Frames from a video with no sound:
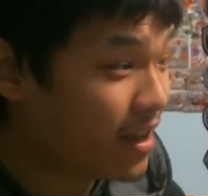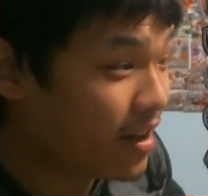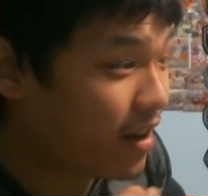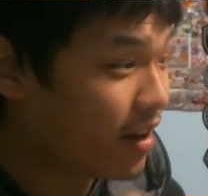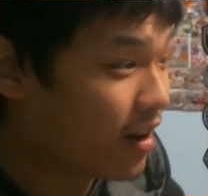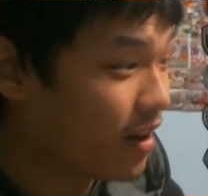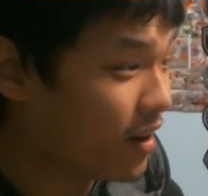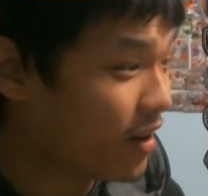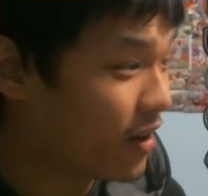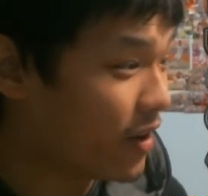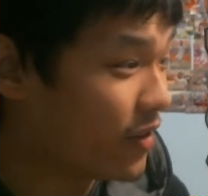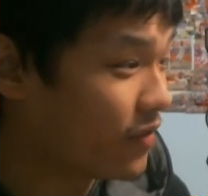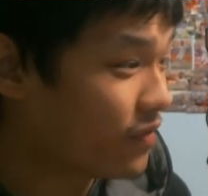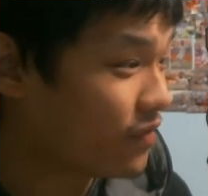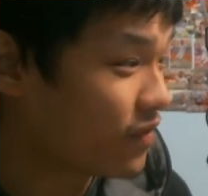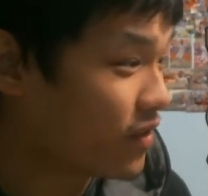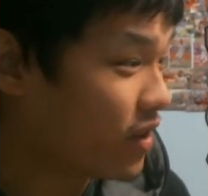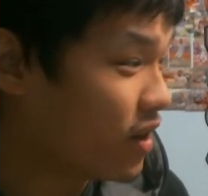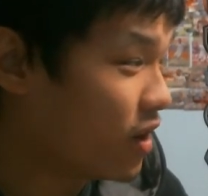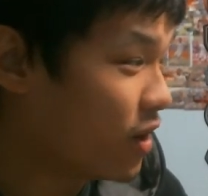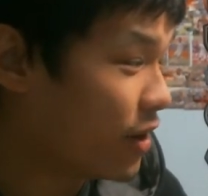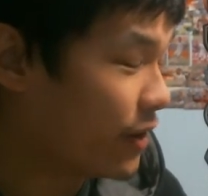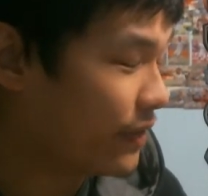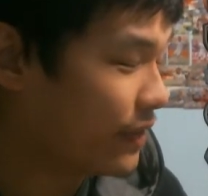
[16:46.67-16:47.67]

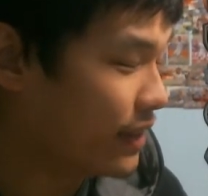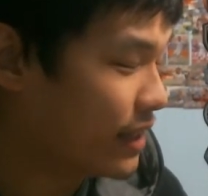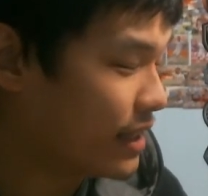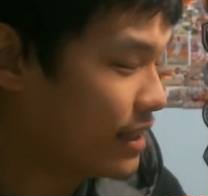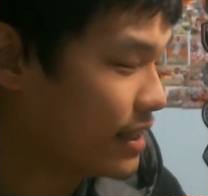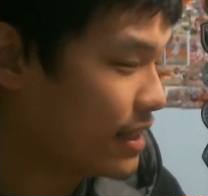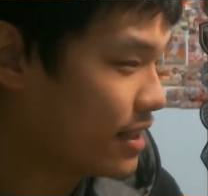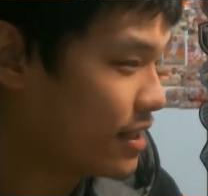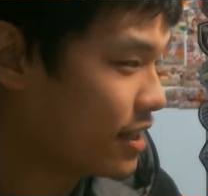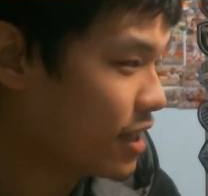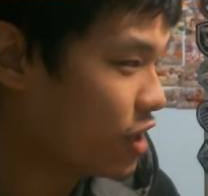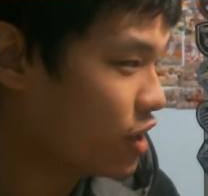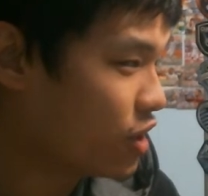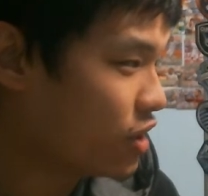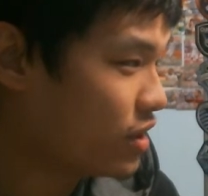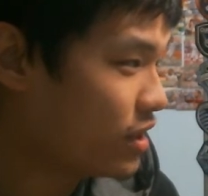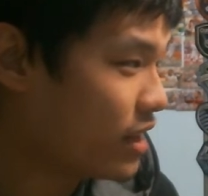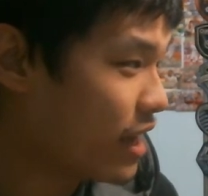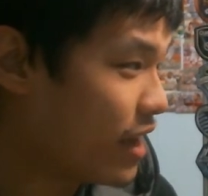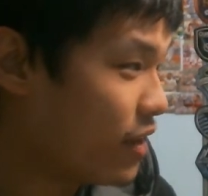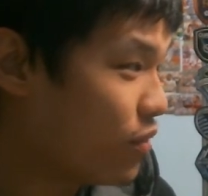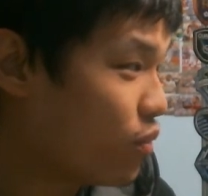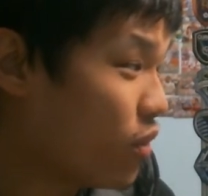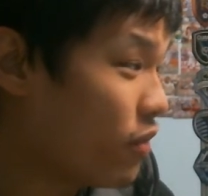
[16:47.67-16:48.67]
of the decision
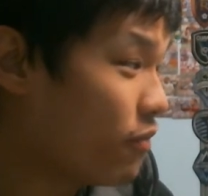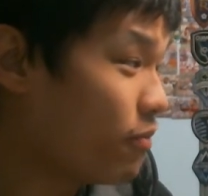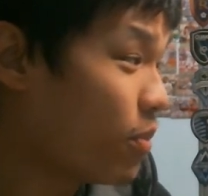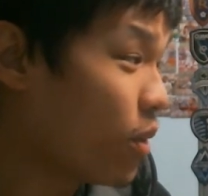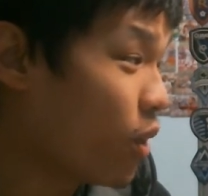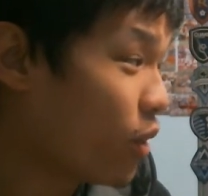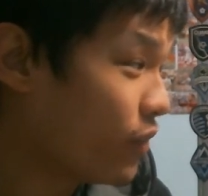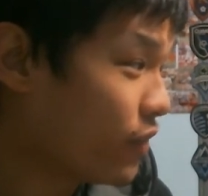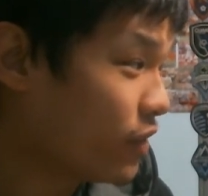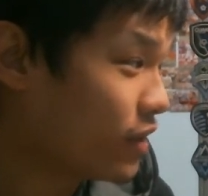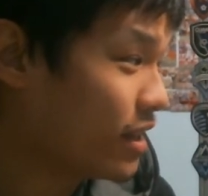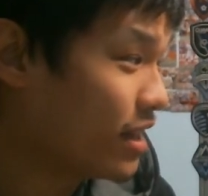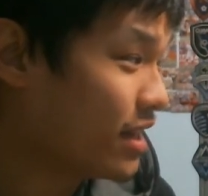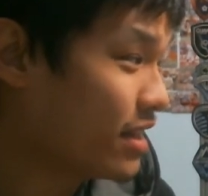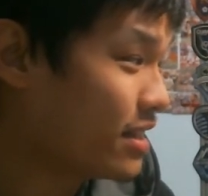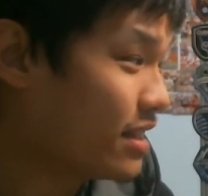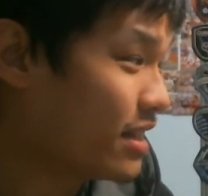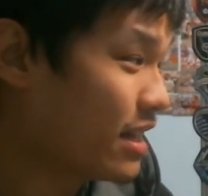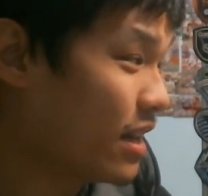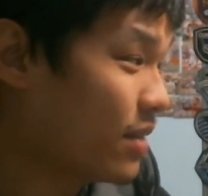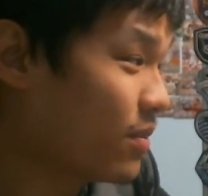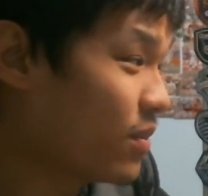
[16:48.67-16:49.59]
day, with both of these teams,